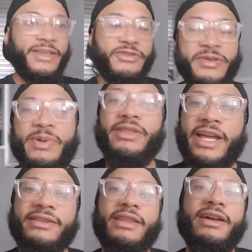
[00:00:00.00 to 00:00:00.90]
I usually put
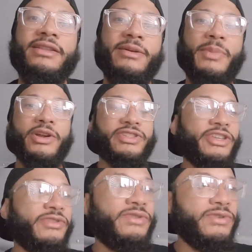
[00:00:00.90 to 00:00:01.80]
like the parts I
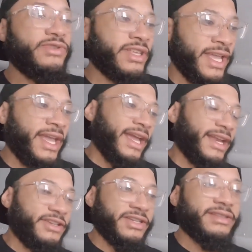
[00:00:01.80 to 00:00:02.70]
use
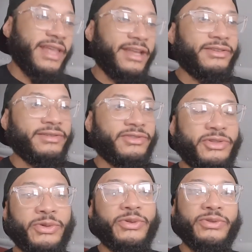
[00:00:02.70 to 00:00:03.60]
and just like
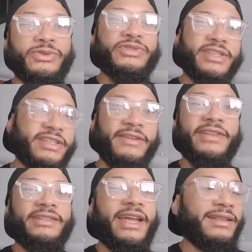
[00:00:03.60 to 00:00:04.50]
tools and stuff
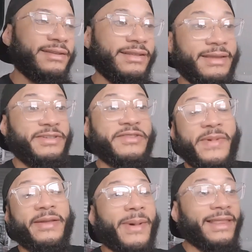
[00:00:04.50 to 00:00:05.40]
like that that just
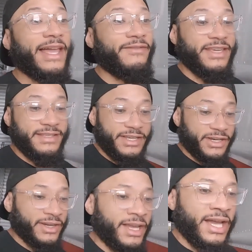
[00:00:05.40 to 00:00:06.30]
make my life
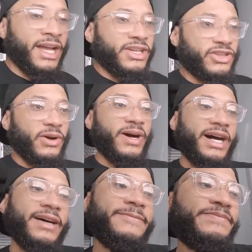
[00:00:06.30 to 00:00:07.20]
easier.
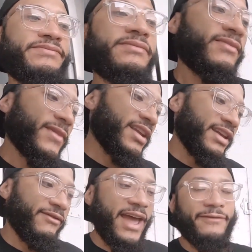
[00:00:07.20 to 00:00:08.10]
So
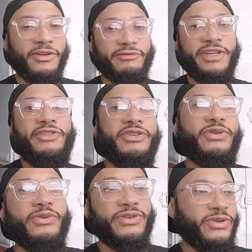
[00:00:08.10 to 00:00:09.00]
if I have to
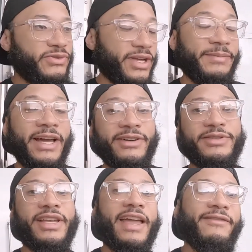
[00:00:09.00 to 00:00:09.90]
redo or do something
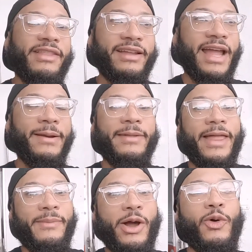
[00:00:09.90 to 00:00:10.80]
else, I got like kind of
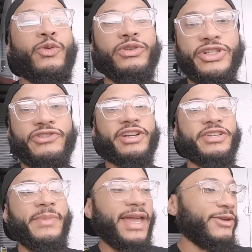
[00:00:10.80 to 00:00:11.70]
like my own
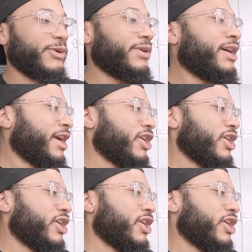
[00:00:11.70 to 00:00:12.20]
instruction manual.